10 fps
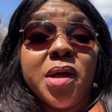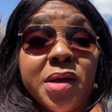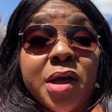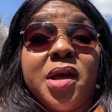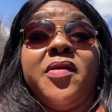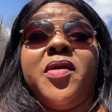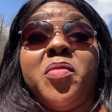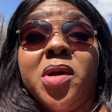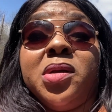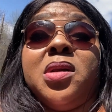they give
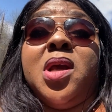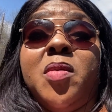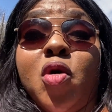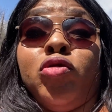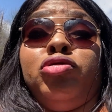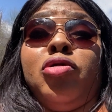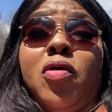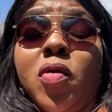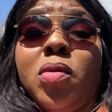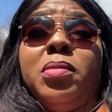him the name
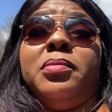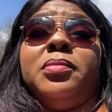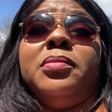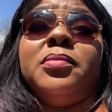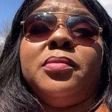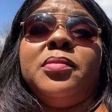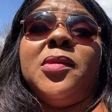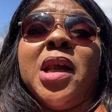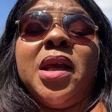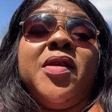Odogu?
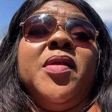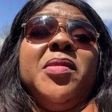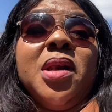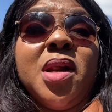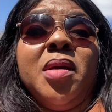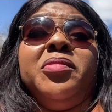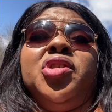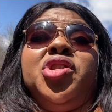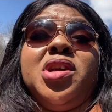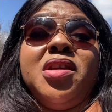They give him the name
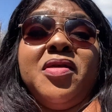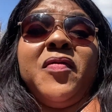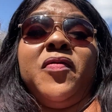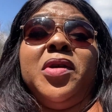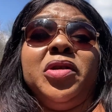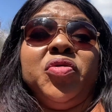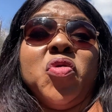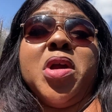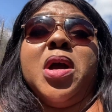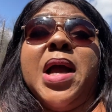Chief, His
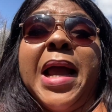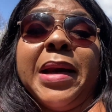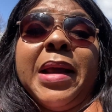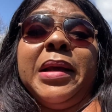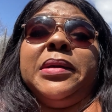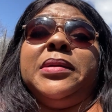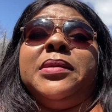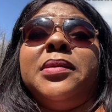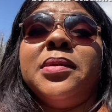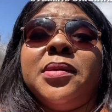Royal
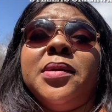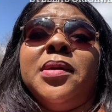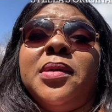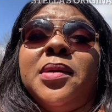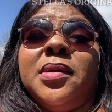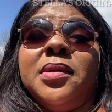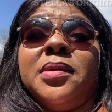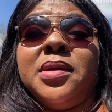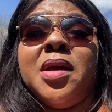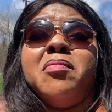Highness.
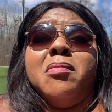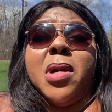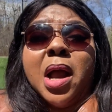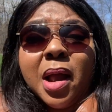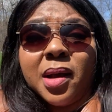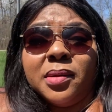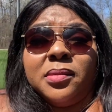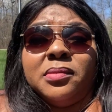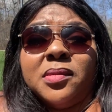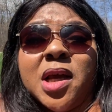Dimba.
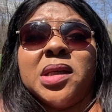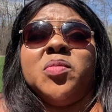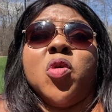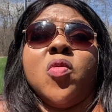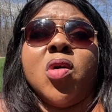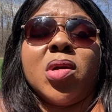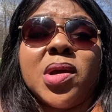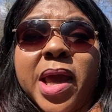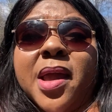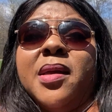
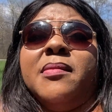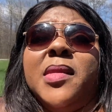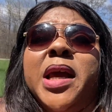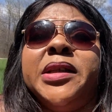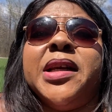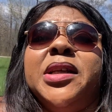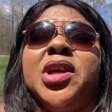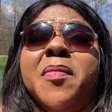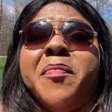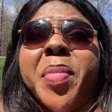Ezbumoke
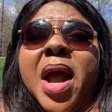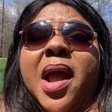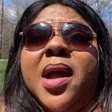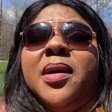Ejejemba.